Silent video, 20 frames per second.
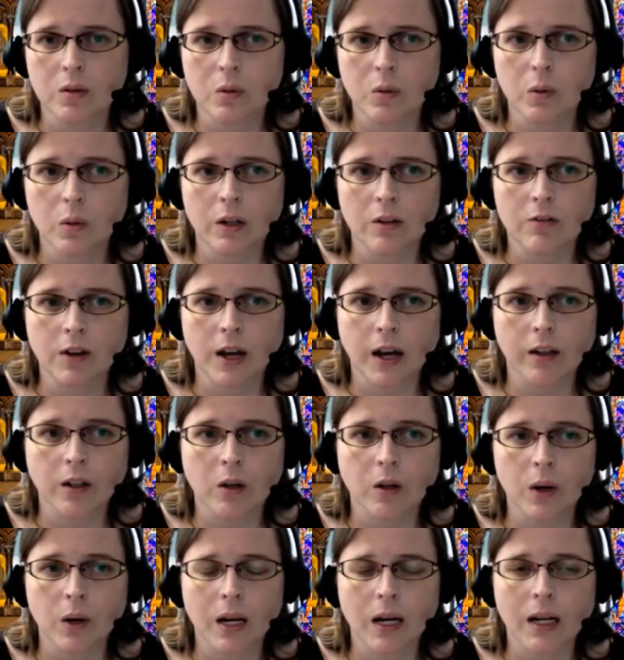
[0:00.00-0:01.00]
when
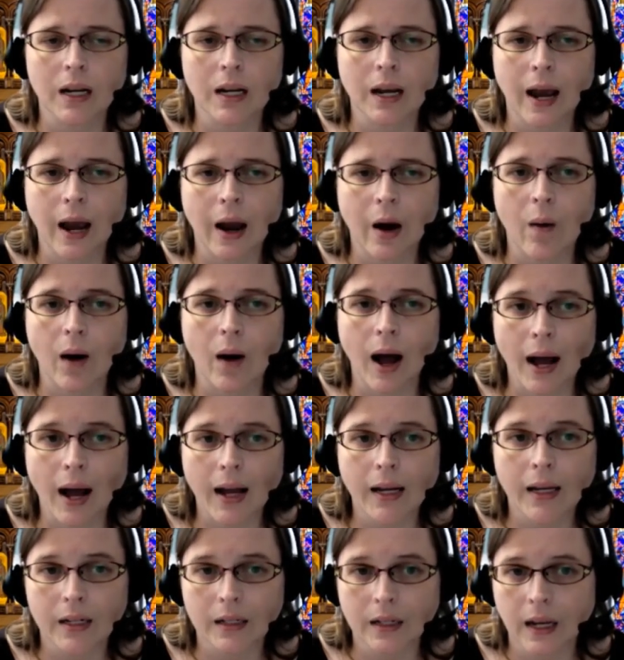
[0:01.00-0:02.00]
evaluating how
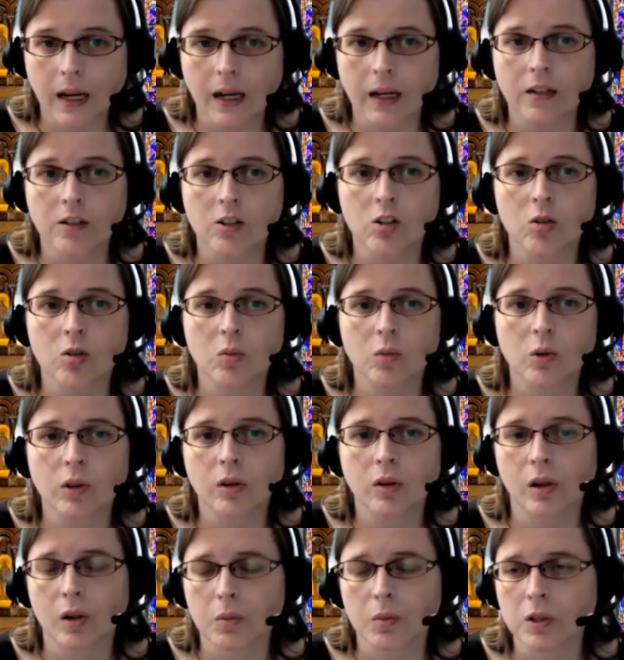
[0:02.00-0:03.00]
I engage with
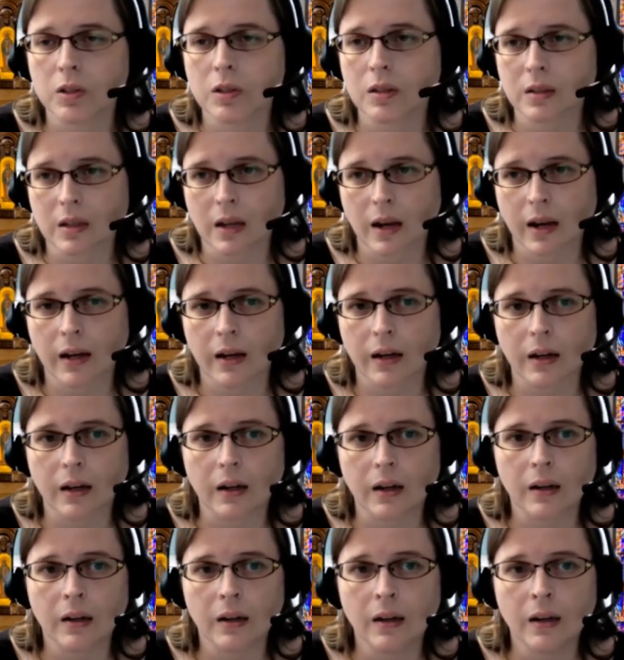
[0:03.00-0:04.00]
global
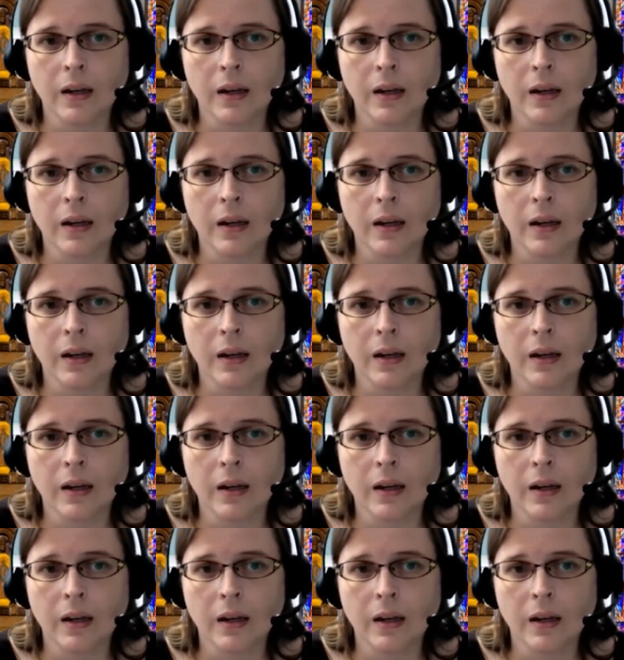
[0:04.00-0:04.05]
society